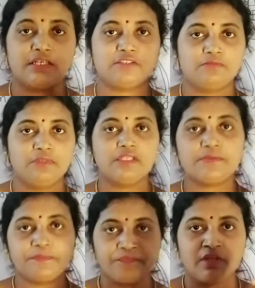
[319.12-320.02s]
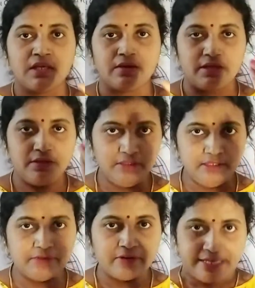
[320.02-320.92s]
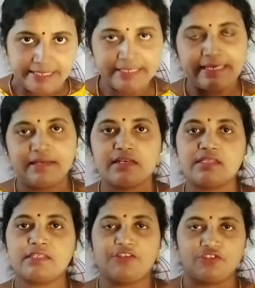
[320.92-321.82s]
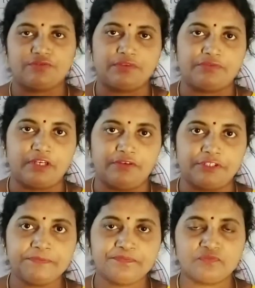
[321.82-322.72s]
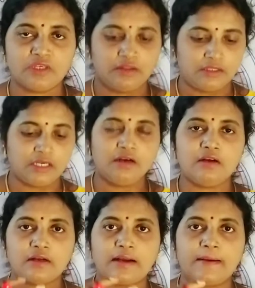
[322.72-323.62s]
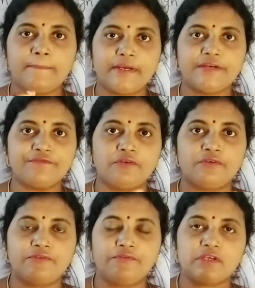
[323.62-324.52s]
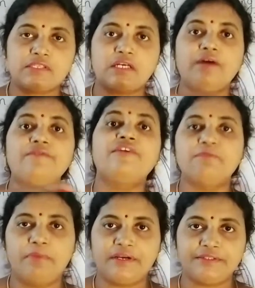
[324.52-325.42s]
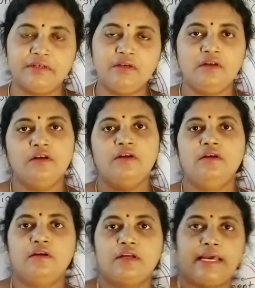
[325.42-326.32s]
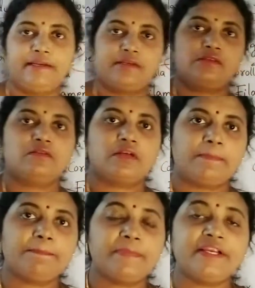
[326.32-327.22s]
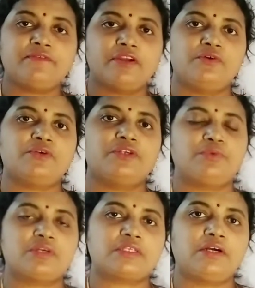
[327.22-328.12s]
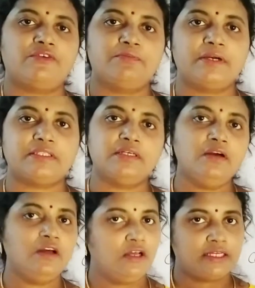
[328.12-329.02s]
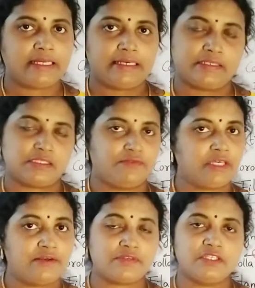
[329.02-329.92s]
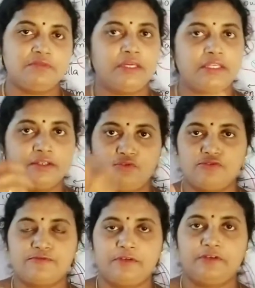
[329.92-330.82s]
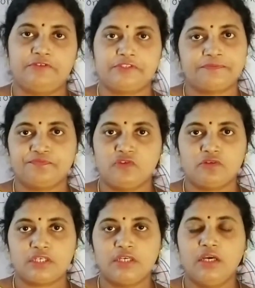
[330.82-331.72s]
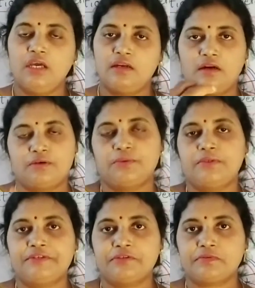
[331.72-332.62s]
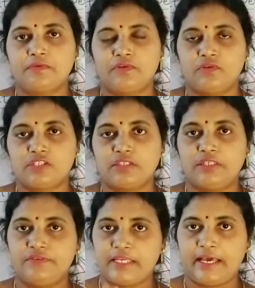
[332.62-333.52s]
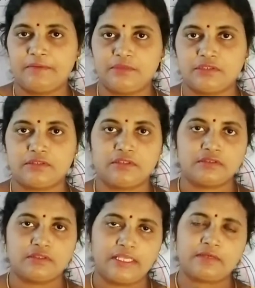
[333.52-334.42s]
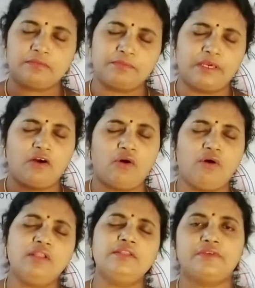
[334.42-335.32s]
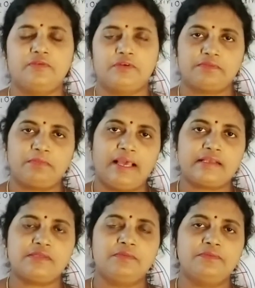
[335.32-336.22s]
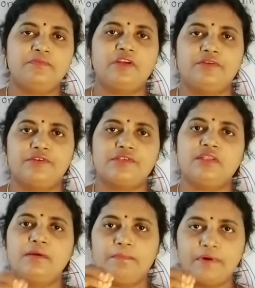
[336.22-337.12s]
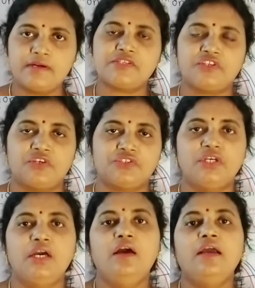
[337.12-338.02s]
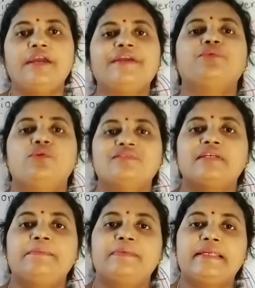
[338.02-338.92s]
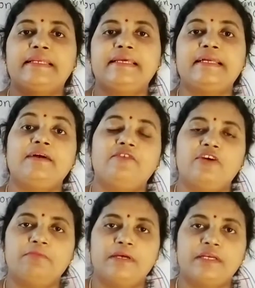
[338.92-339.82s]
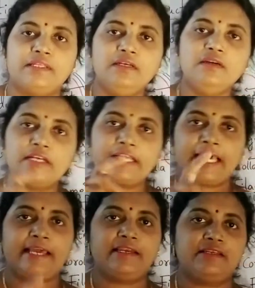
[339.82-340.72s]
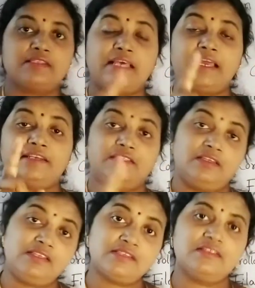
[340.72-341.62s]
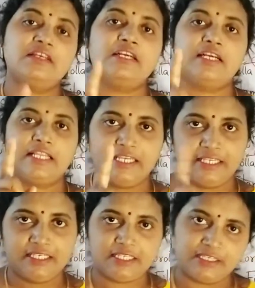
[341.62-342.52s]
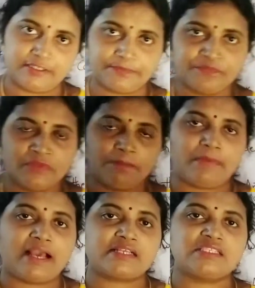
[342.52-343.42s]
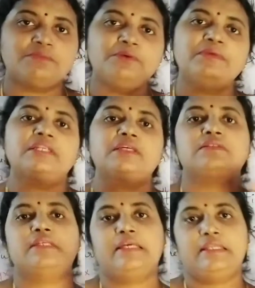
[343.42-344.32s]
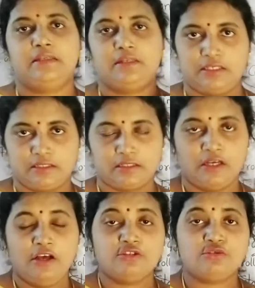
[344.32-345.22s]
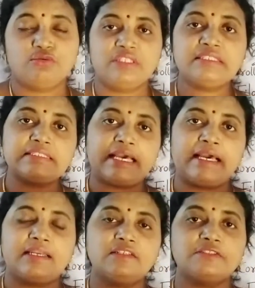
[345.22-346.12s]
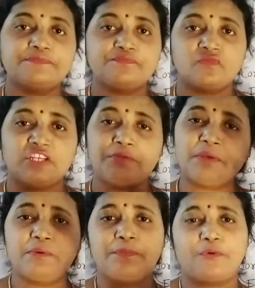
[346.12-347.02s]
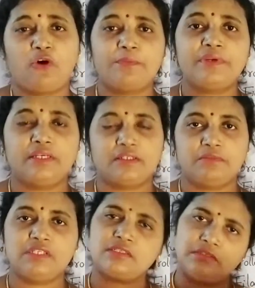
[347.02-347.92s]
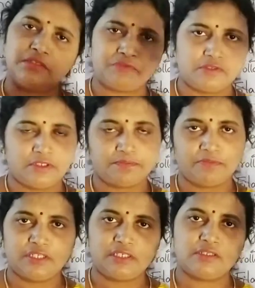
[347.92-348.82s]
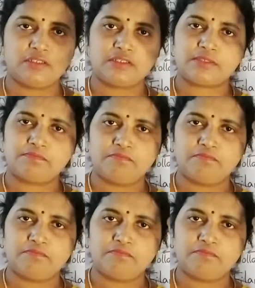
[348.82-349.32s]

means in the very young stage of the flower, the complete flower was covered by the calyx. Complete flower, it was covered by the calyx. We have seen many rose flowers, okay, not only rose flowers, even hibiscus, like all the flowers, maximum flowers in the bud stage, it was completely covered by the calyx, and it is green in color. Maximum it is green in color. So this calyx, it may be prominent, means it is